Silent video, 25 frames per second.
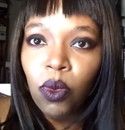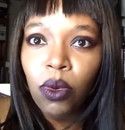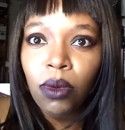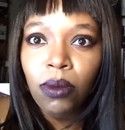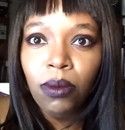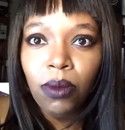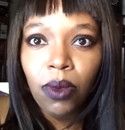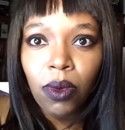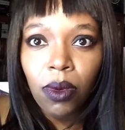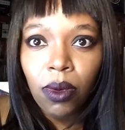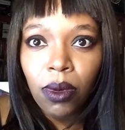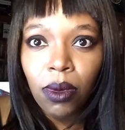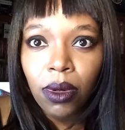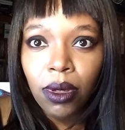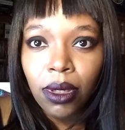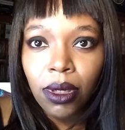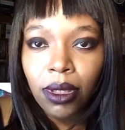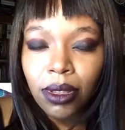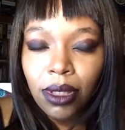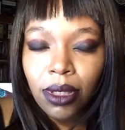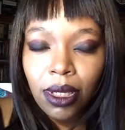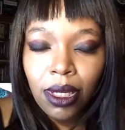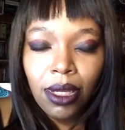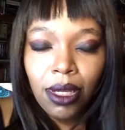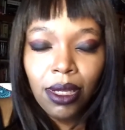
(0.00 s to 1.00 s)

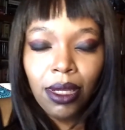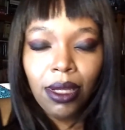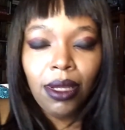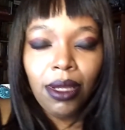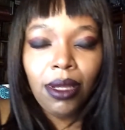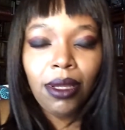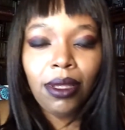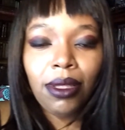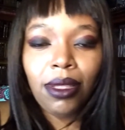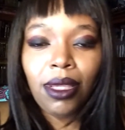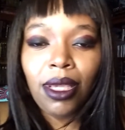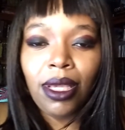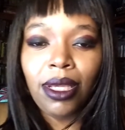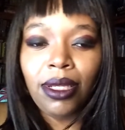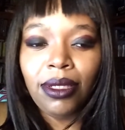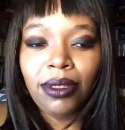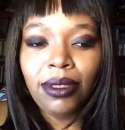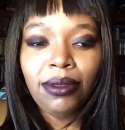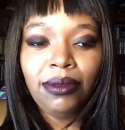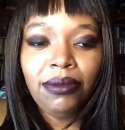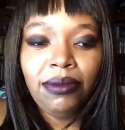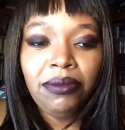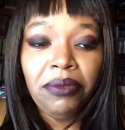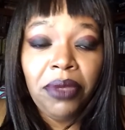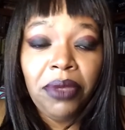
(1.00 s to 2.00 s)
more,
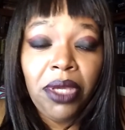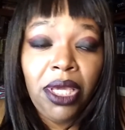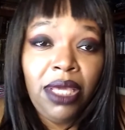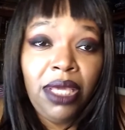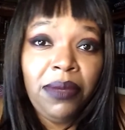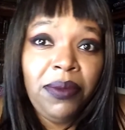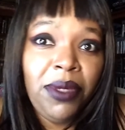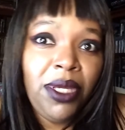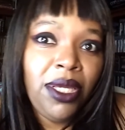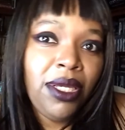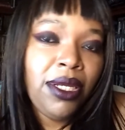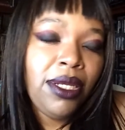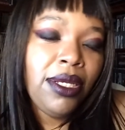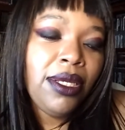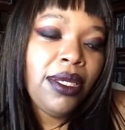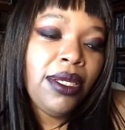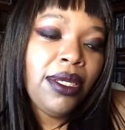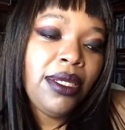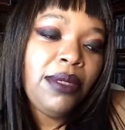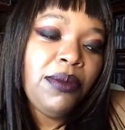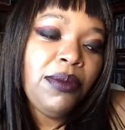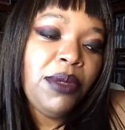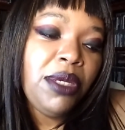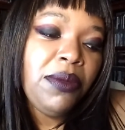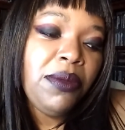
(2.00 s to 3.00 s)
then maybe it
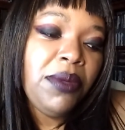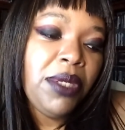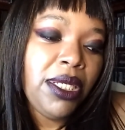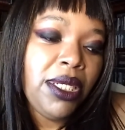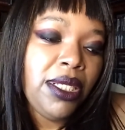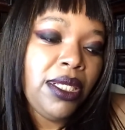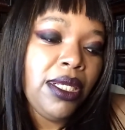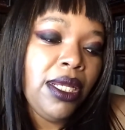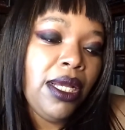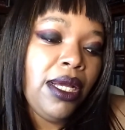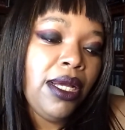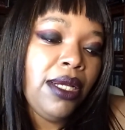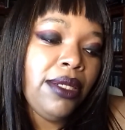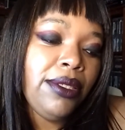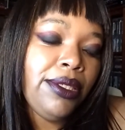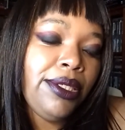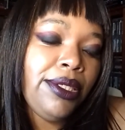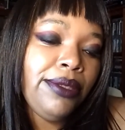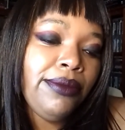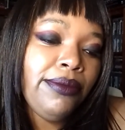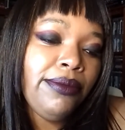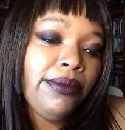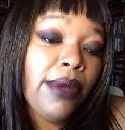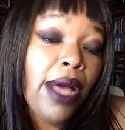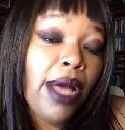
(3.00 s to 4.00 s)
is, maybe it's not.
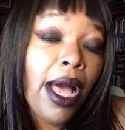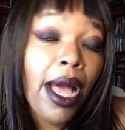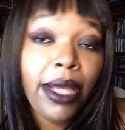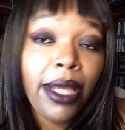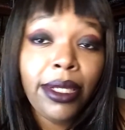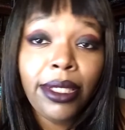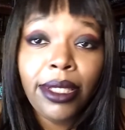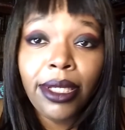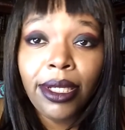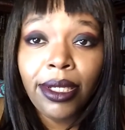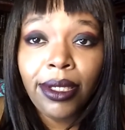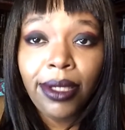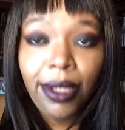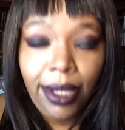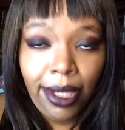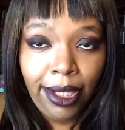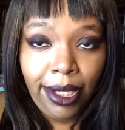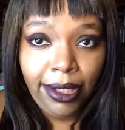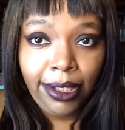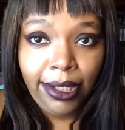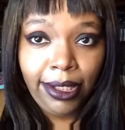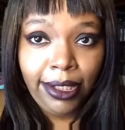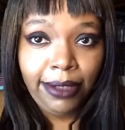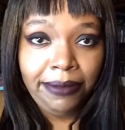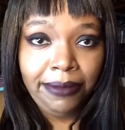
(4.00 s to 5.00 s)
I say
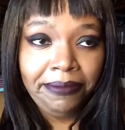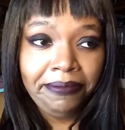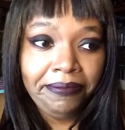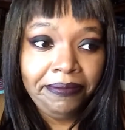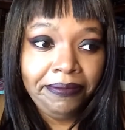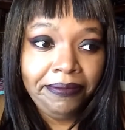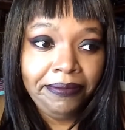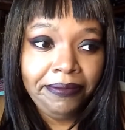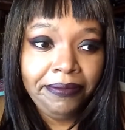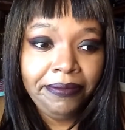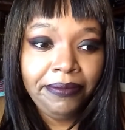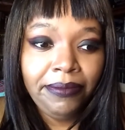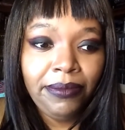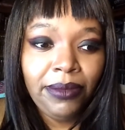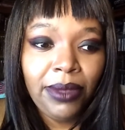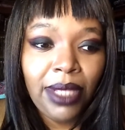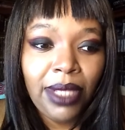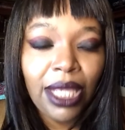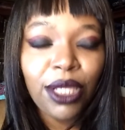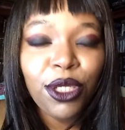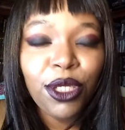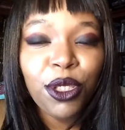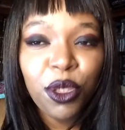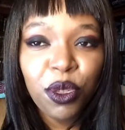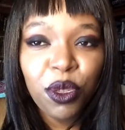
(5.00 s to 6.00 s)
yes.
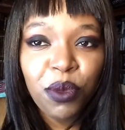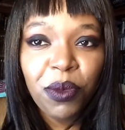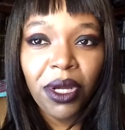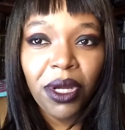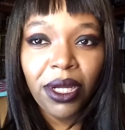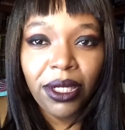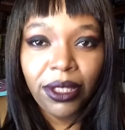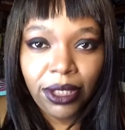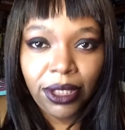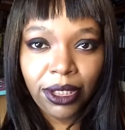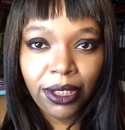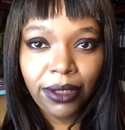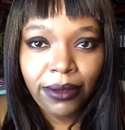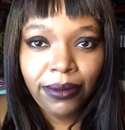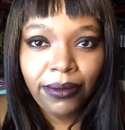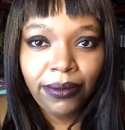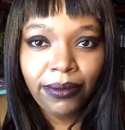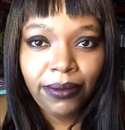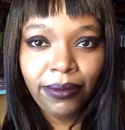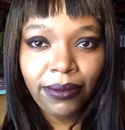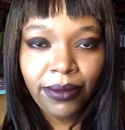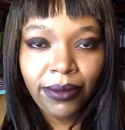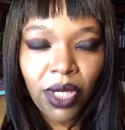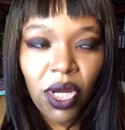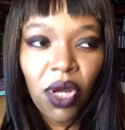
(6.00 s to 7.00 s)
That's too much.
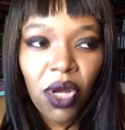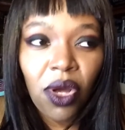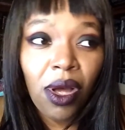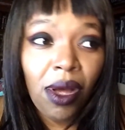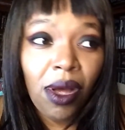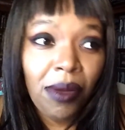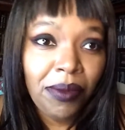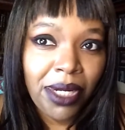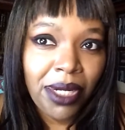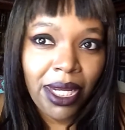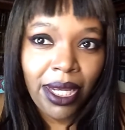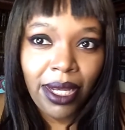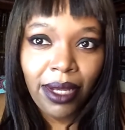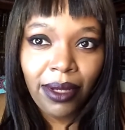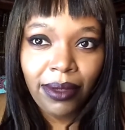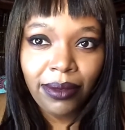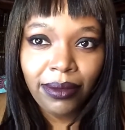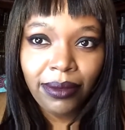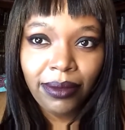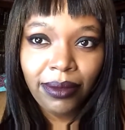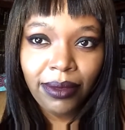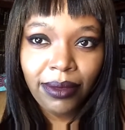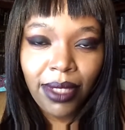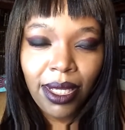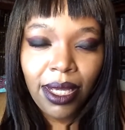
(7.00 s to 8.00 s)
Calm down.